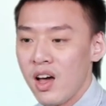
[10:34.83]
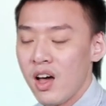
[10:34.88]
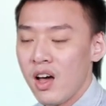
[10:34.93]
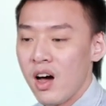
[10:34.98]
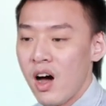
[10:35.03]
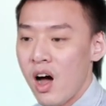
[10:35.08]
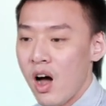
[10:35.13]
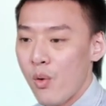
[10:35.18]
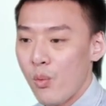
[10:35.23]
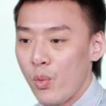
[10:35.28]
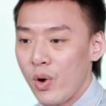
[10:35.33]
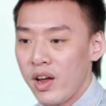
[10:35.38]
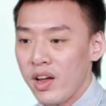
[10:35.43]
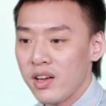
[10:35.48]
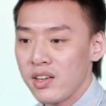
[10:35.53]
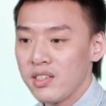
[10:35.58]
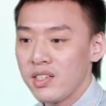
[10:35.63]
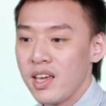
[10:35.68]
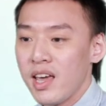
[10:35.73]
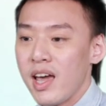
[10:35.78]

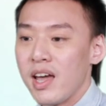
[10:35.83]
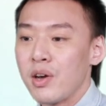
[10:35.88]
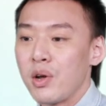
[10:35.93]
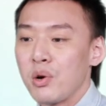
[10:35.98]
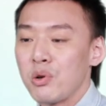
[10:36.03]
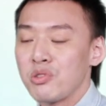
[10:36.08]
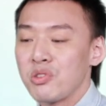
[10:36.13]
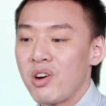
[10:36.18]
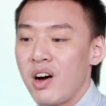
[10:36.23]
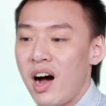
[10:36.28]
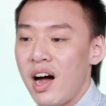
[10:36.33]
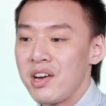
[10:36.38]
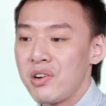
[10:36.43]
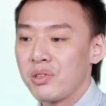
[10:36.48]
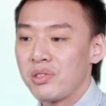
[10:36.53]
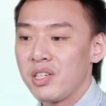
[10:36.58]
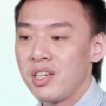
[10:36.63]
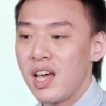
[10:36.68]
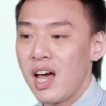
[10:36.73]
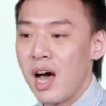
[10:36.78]
hardware, and also
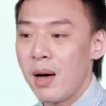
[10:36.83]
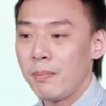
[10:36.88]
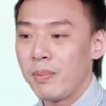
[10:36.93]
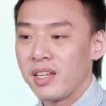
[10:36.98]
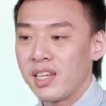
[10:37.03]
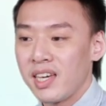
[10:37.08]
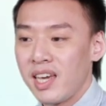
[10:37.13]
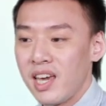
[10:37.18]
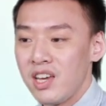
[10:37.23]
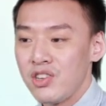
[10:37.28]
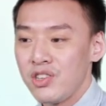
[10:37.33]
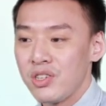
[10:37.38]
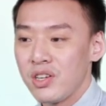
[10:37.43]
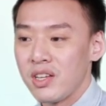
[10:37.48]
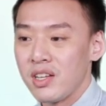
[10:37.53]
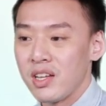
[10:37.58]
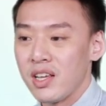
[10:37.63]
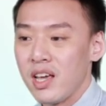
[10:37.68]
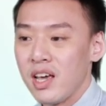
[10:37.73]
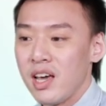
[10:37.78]
IoT
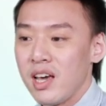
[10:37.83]
application